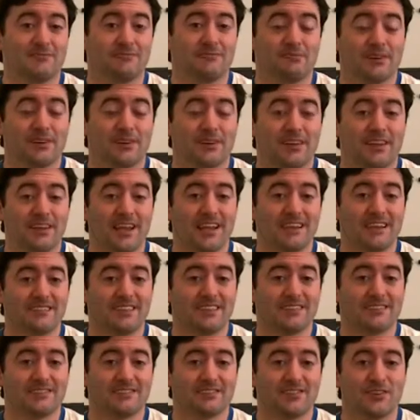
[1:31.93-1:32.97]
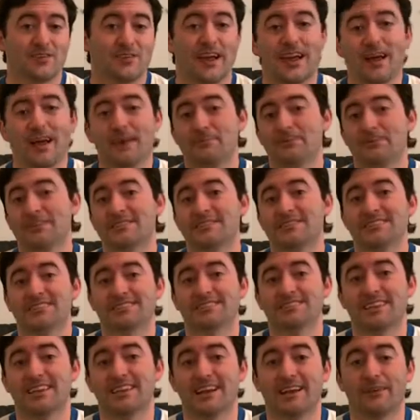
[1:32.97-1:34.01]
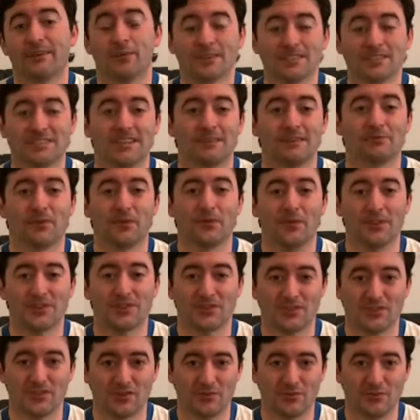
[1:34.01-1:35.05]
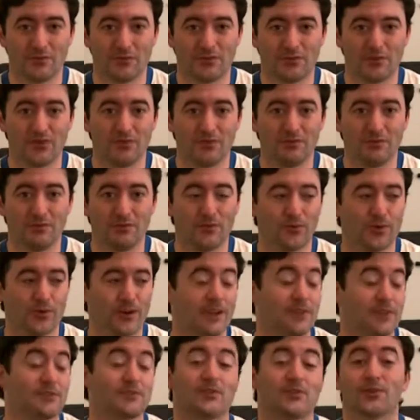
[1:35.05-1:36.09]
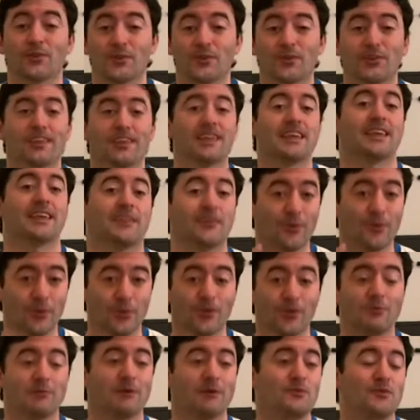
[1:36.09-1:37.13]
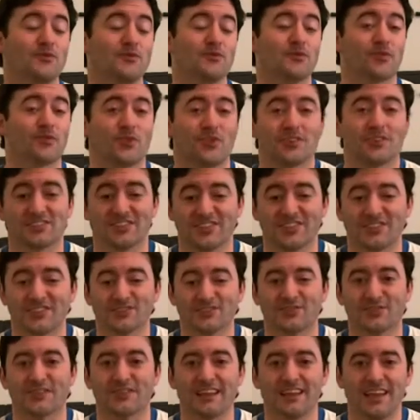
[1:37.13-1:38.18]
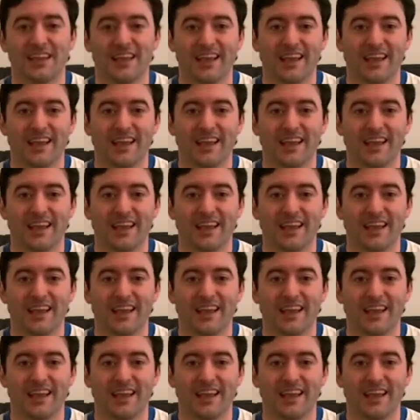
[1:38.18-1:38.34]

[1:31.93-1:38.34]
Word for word: But as it so happened is that I wasn't able to finish the review before either the hurricane or my move cross country.